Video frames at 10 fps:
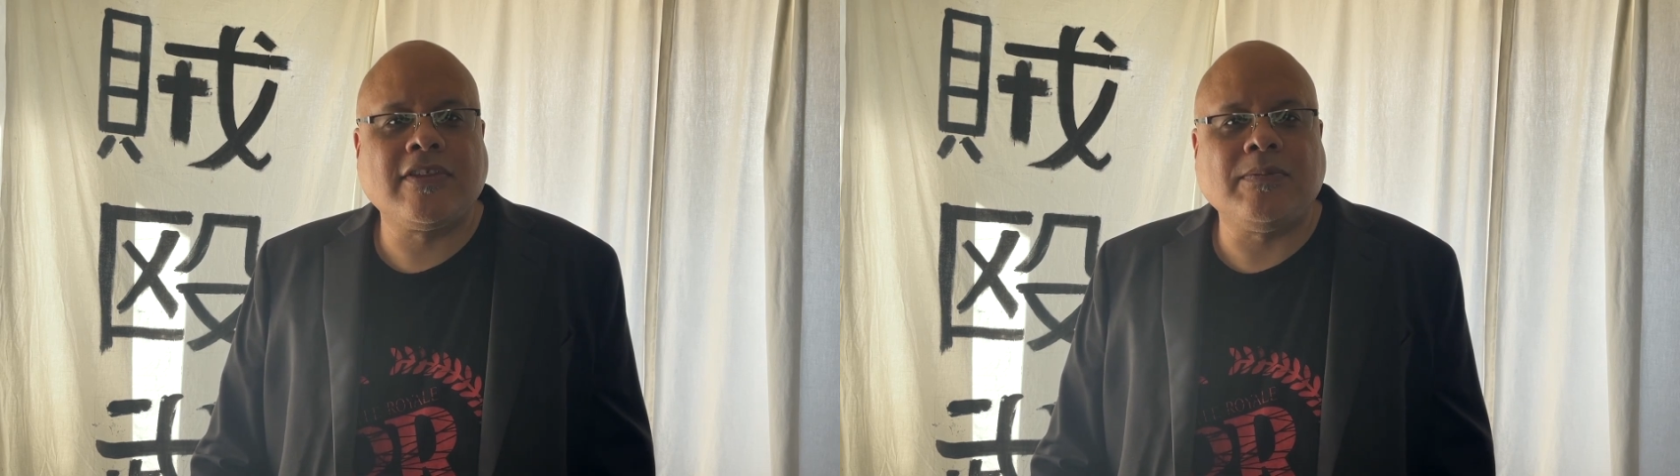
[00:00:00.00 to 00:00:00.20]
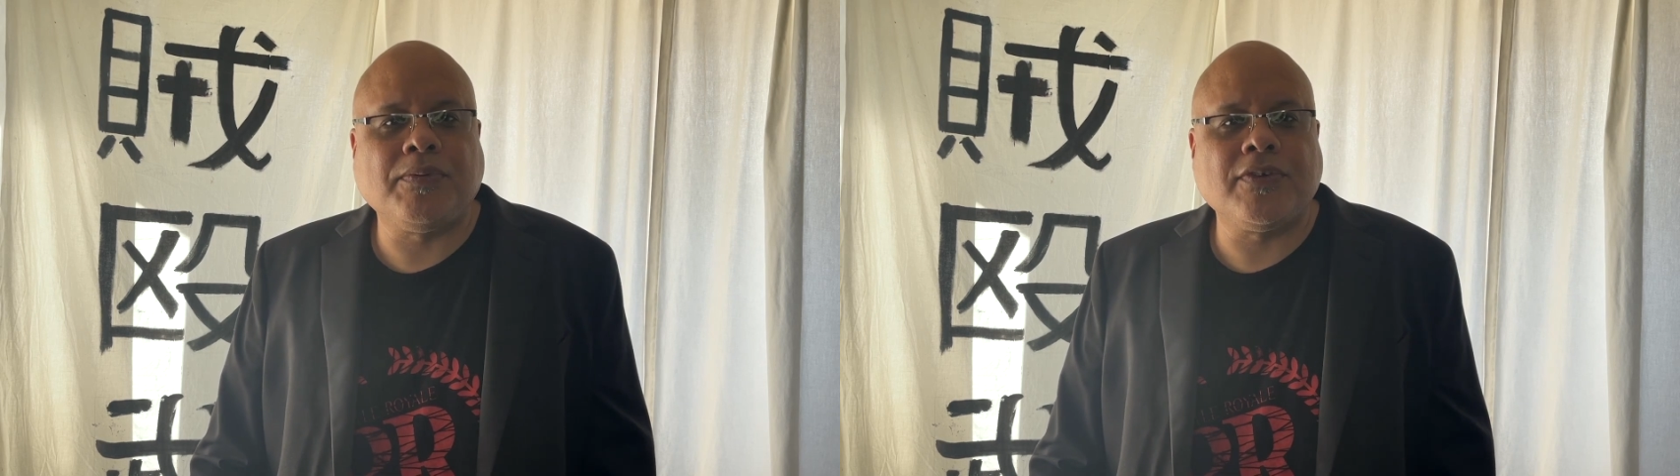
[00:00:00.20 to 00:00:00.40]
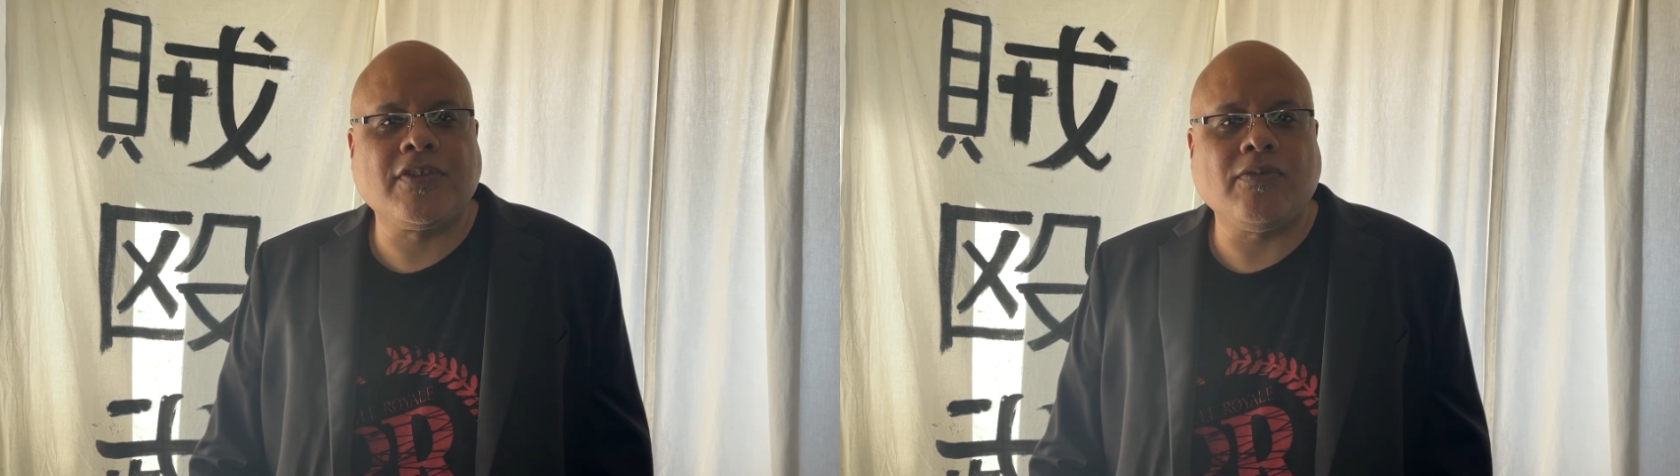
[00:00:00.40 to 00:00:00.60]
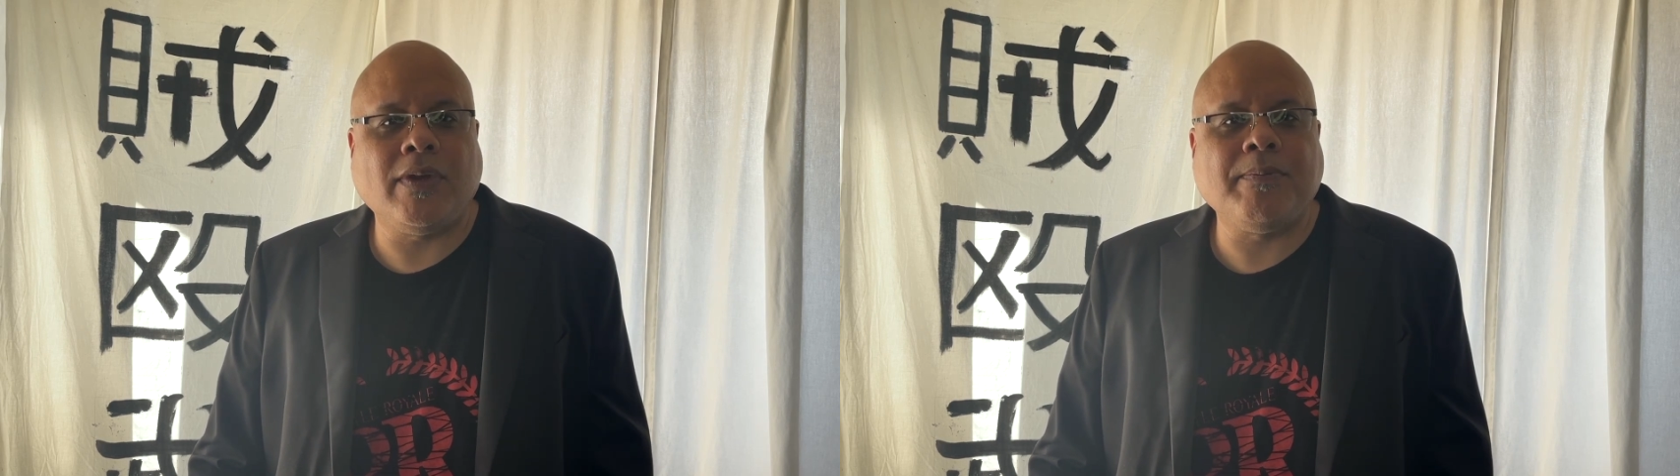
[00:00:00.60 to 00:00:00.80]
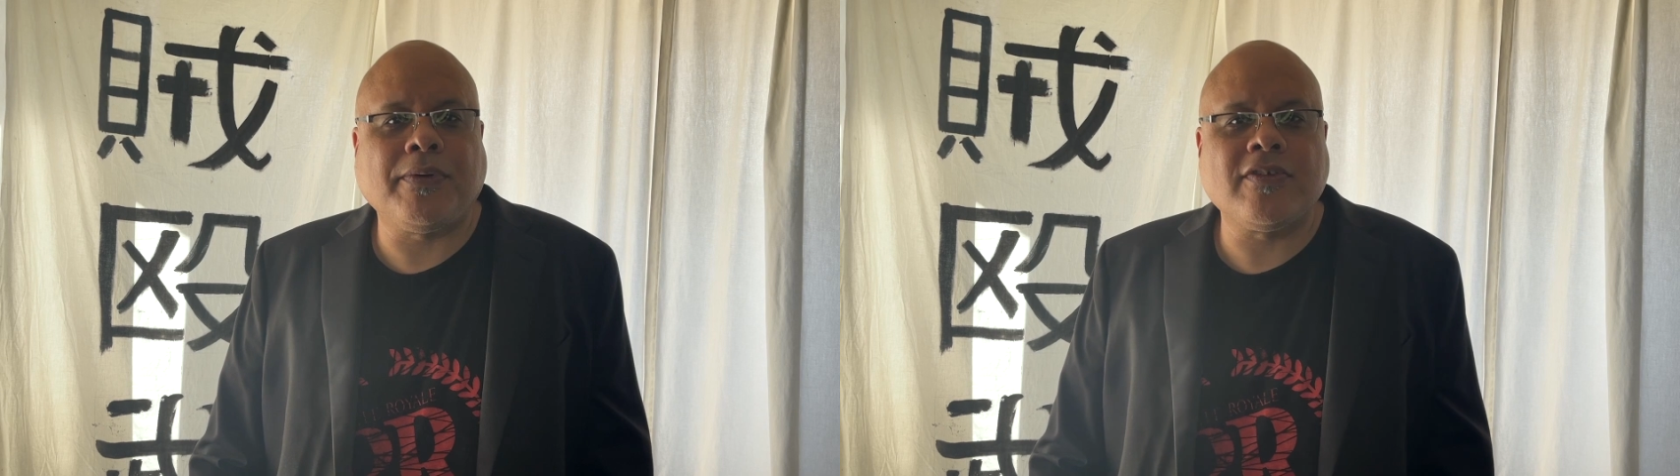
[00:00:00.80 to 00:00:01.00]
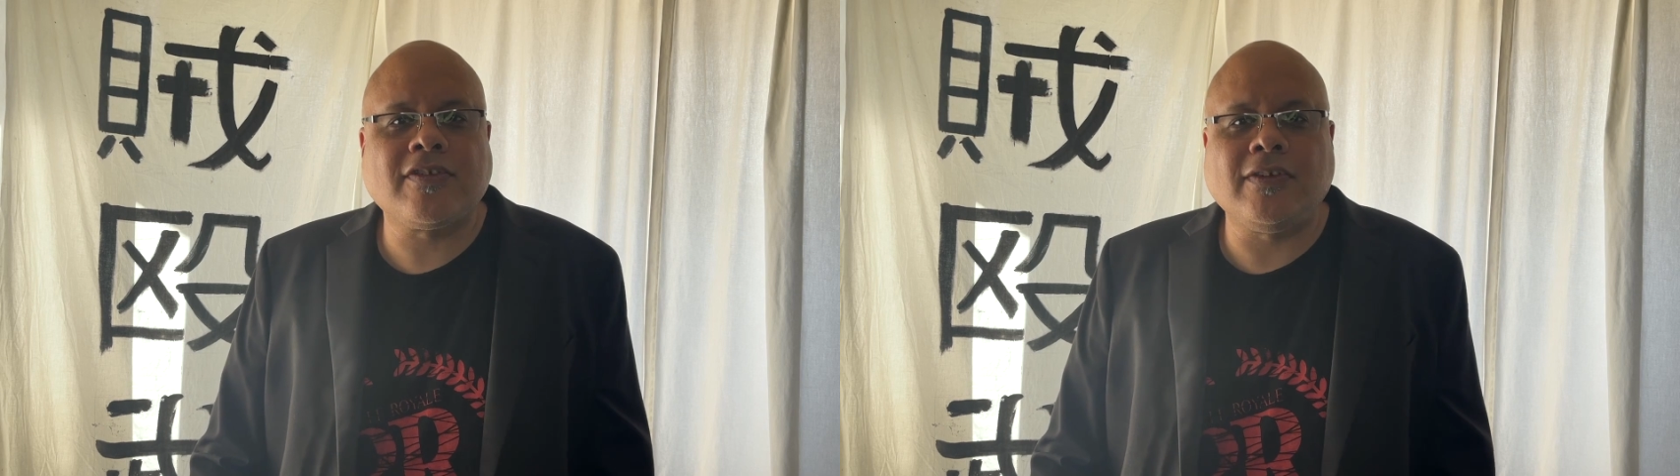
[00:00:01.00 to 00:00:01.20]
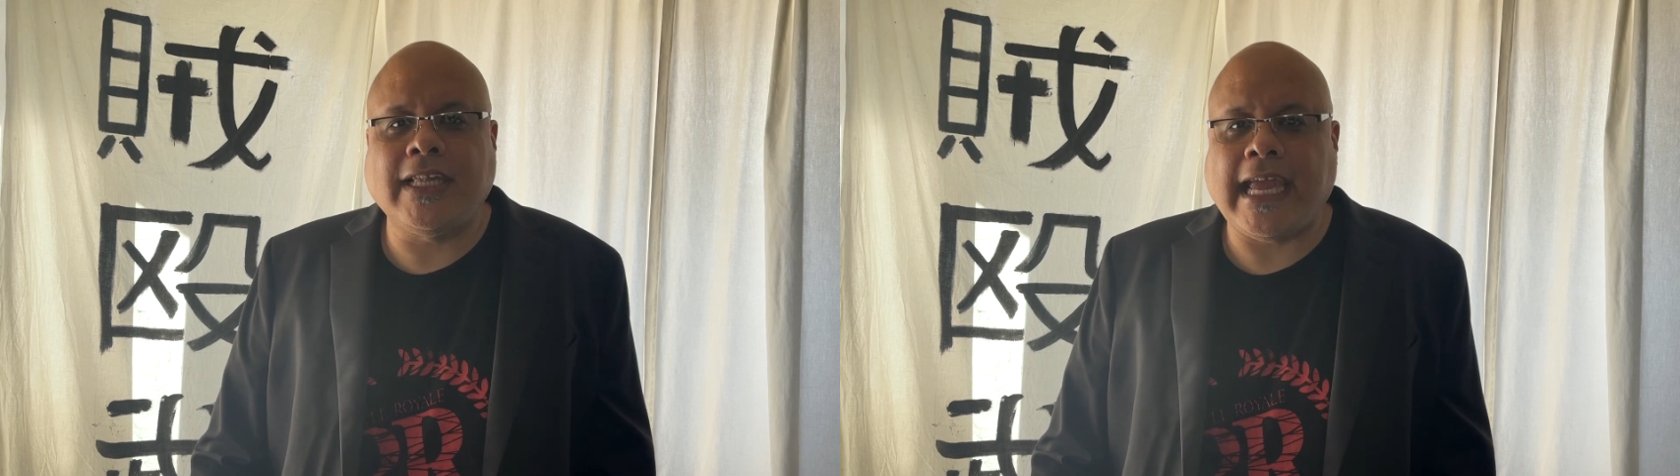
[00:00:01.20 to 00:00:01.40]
and pursuing personal